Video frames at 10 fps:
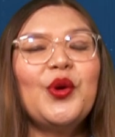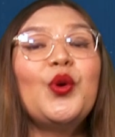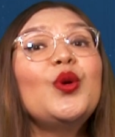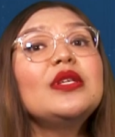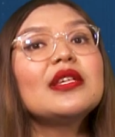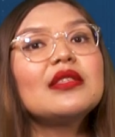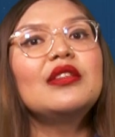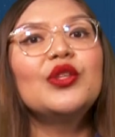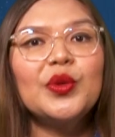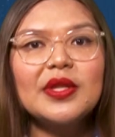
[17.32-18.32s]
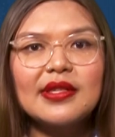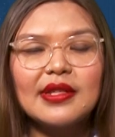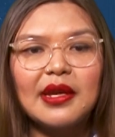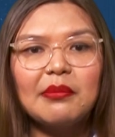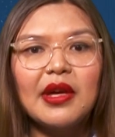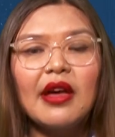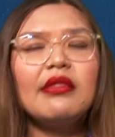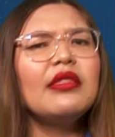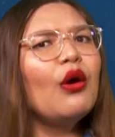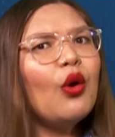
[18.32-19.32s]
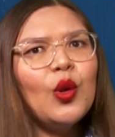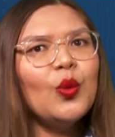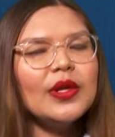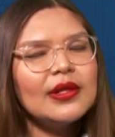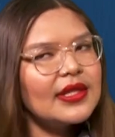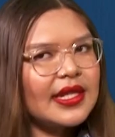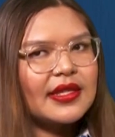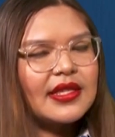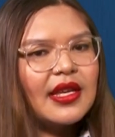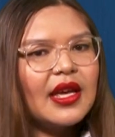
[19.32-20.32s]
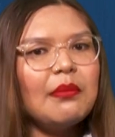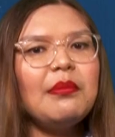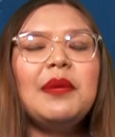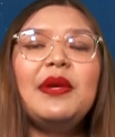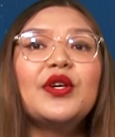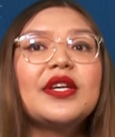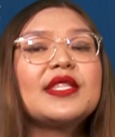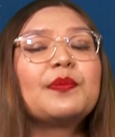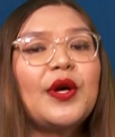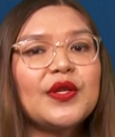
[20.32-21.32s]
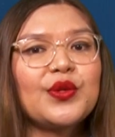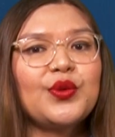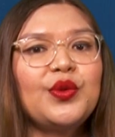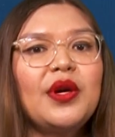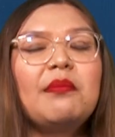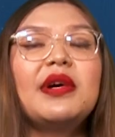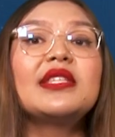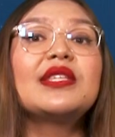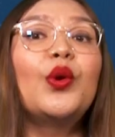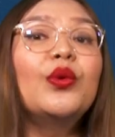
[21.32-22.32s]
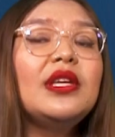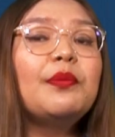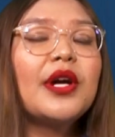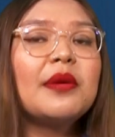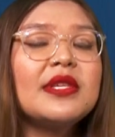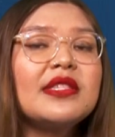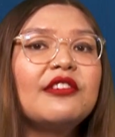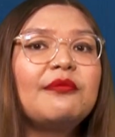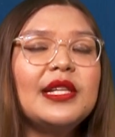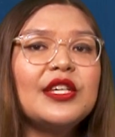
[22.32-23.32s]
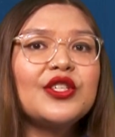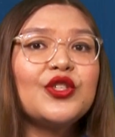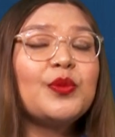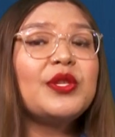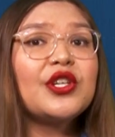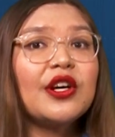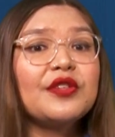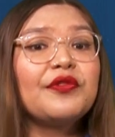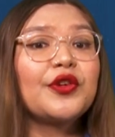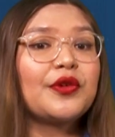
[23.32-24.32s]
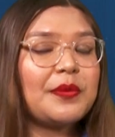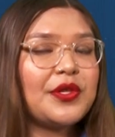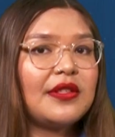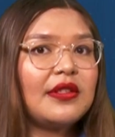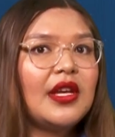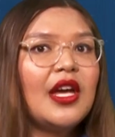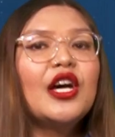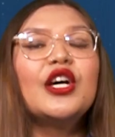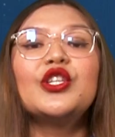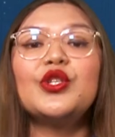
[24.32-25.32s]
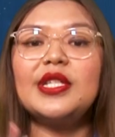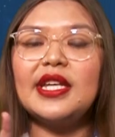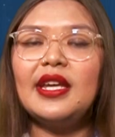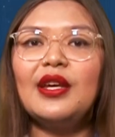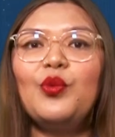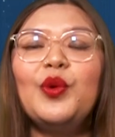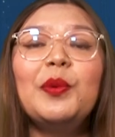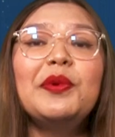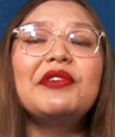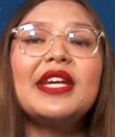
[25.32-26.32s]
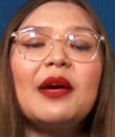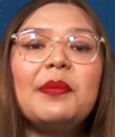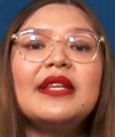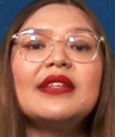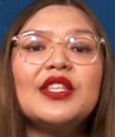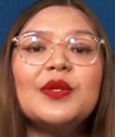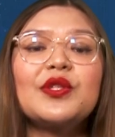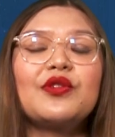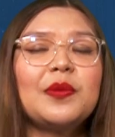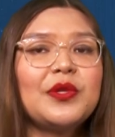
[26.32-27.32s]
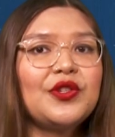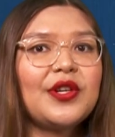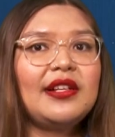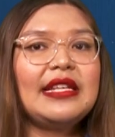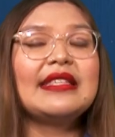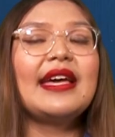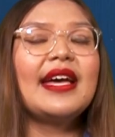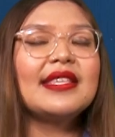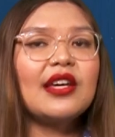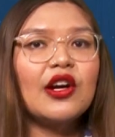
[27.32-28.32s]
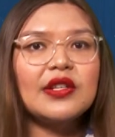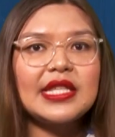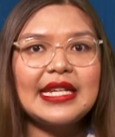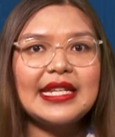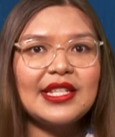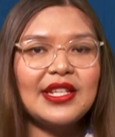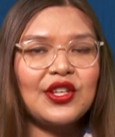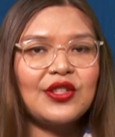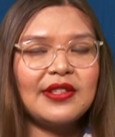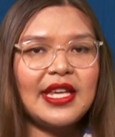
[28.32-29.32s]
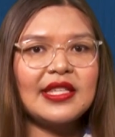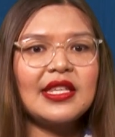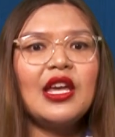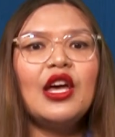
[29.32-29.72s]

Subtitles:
Who doesn't know this name? The whole world does. Maybe not as Bosco, but as the only Prime Minister of Malaysia to be charged for corruption. Today, we will be recapping Najib's corruption trial in the SRC International case.